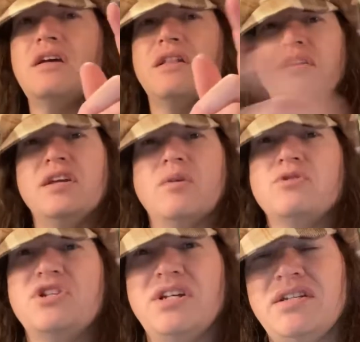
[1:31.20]
the
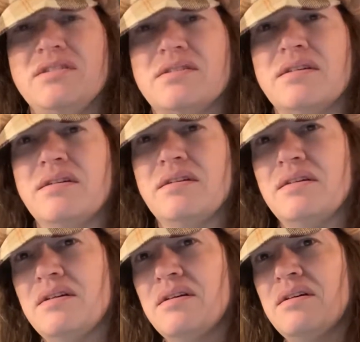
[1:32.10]
OGs
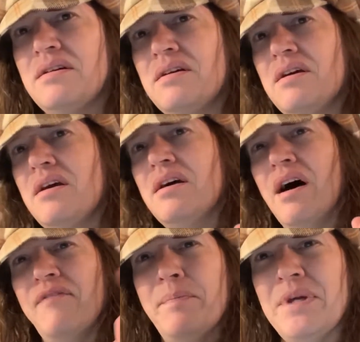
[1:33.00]

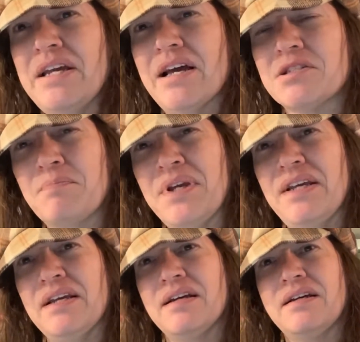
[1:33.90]
of the BSP